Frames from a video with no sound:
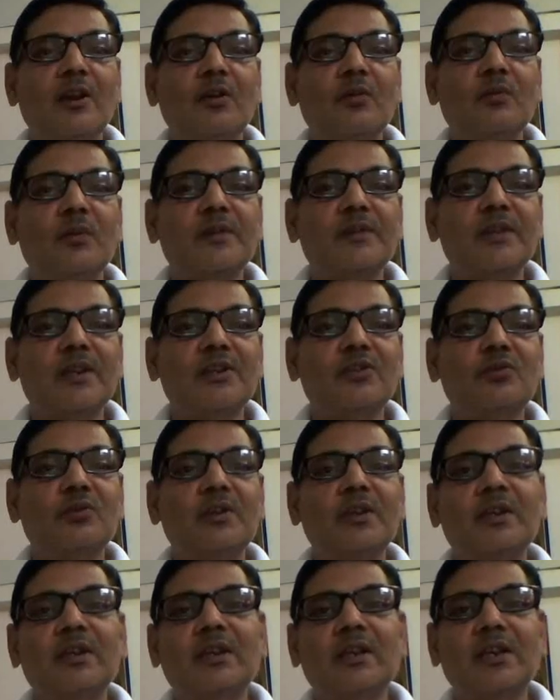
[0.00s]
was
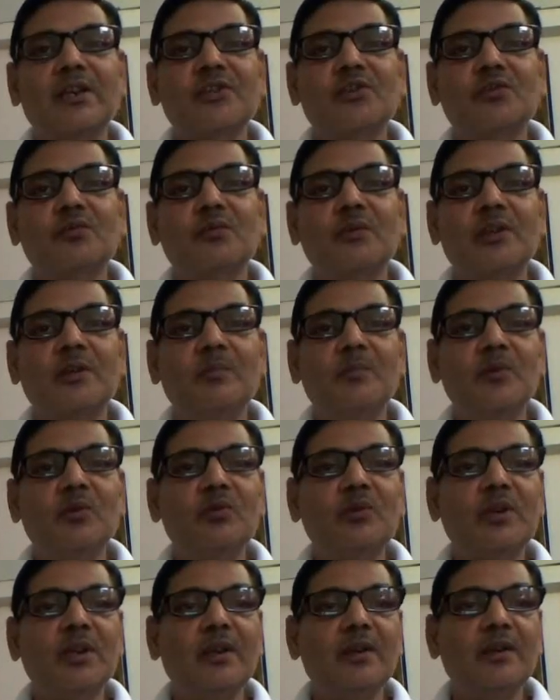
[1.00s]
actually crossed with
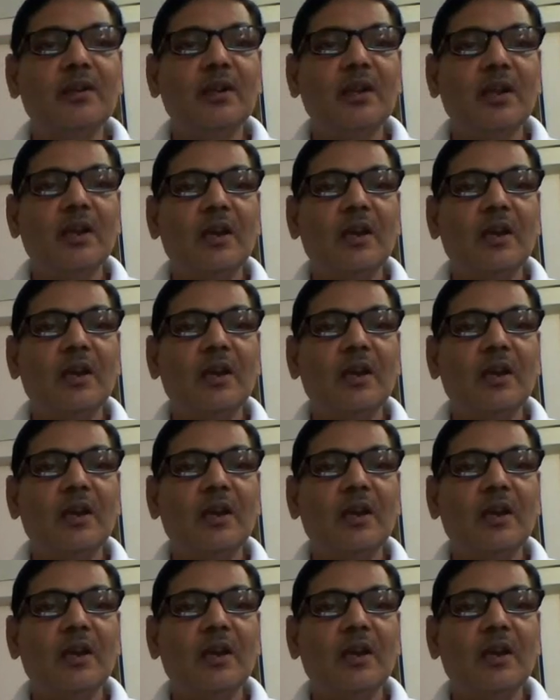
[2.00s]
mutant,